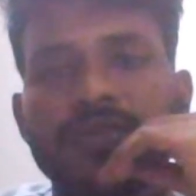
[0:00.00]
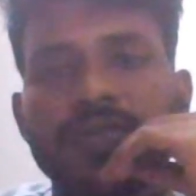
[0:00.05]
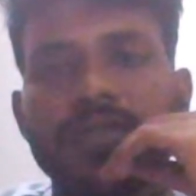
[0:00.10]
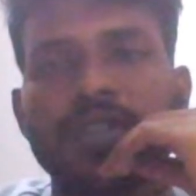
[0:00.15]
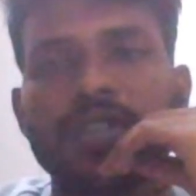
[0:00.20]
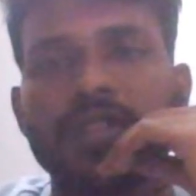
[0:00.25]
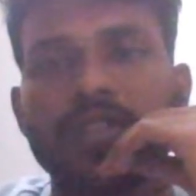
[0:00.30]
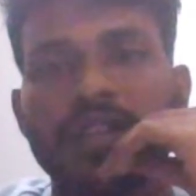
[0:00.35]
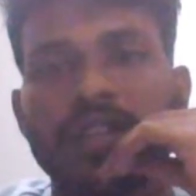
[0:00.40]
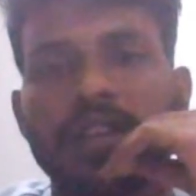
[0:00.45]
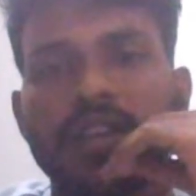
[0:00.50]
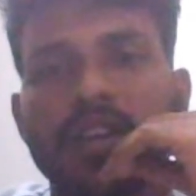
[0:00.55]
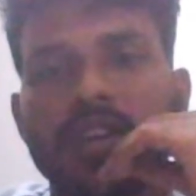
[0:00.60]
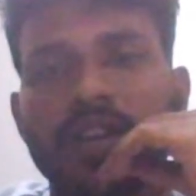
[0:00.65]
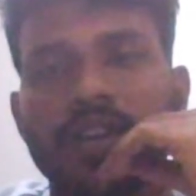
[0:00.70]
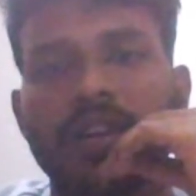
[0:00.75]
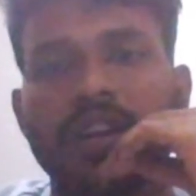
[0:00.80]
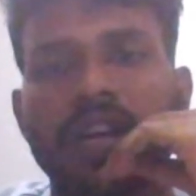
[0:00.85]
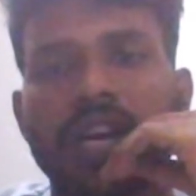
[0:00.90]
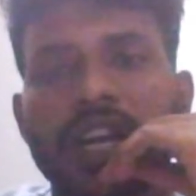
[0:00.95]

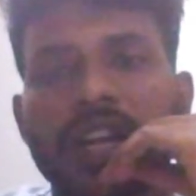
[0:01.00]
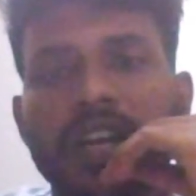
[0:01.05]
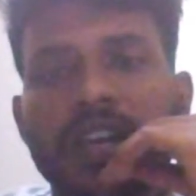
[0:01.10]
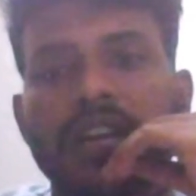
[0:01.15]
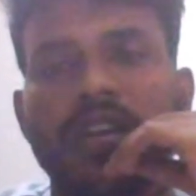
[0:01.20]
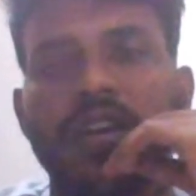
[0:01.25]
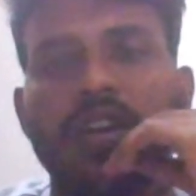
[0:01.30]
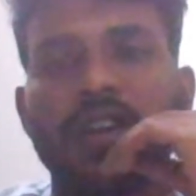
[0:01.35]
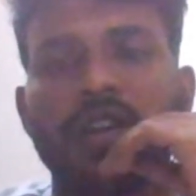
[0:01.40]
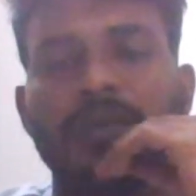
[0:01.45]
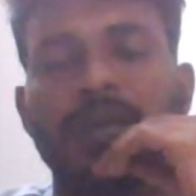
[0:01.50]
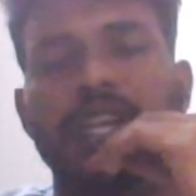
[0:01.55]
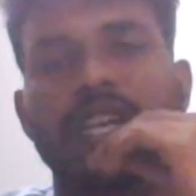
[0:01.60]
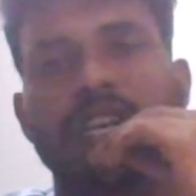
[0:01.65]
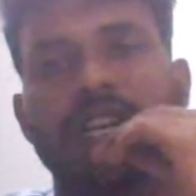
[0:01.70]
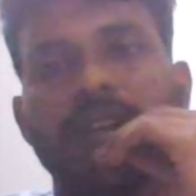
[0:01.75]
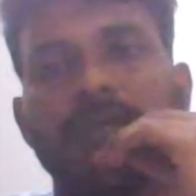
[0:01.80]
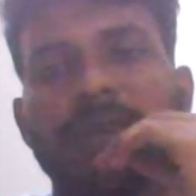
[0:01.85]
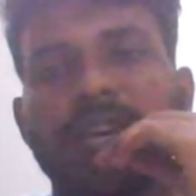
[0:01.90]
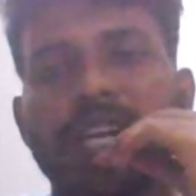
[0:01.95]
CLBs in
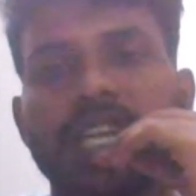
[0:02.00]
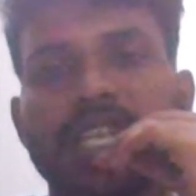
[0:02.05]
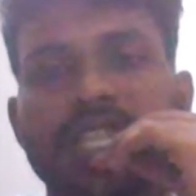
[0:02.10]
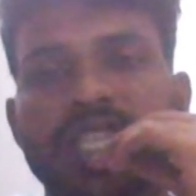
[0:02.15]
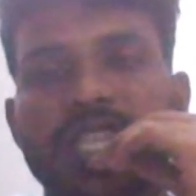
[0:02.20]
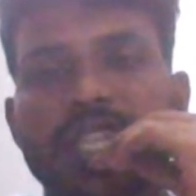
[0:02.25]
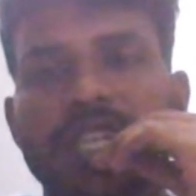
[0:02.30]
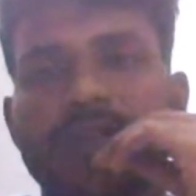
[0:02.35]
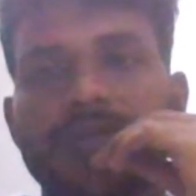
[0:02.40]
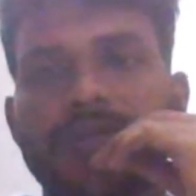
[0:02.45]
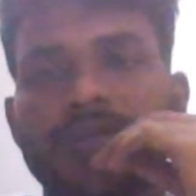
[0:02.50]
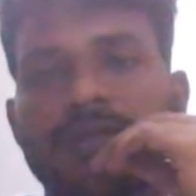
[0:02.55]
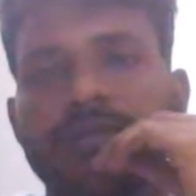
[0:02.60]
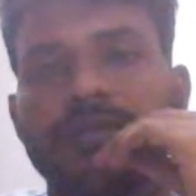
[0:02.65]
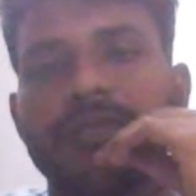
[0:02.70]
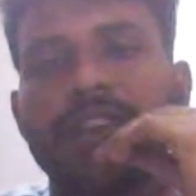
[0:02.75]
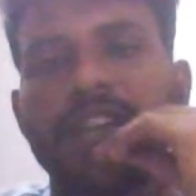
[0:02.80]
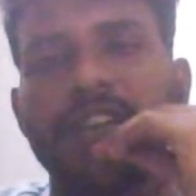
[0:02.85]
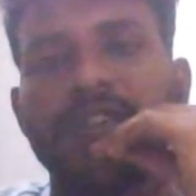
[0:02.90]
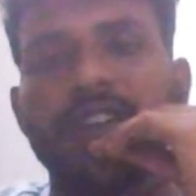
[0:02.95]
FPGA, which would